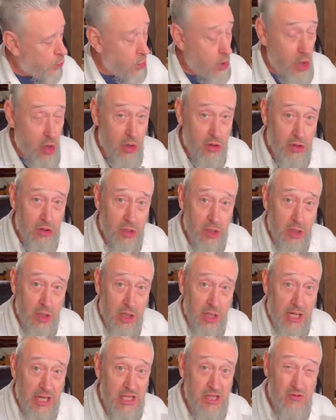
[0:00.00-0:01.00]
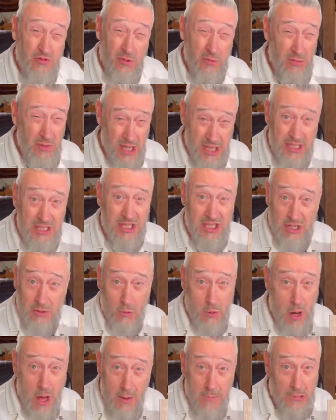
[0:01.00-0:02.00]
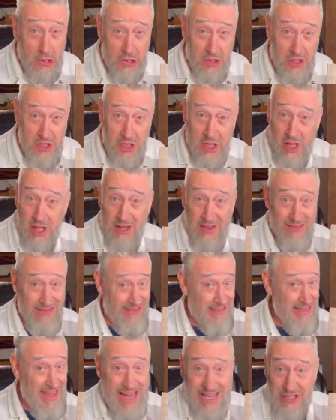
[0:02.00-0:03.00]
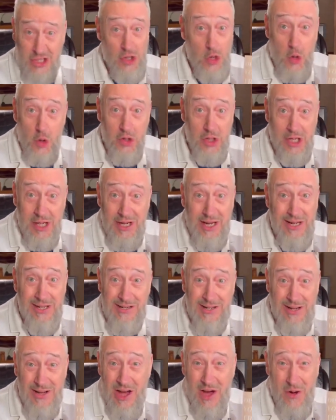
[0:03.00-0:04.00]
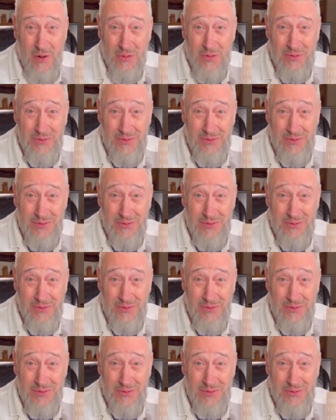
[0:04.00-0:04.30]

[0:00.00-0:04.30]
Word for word: Worth. It's from Lindsay Roberts. That's all you need to know.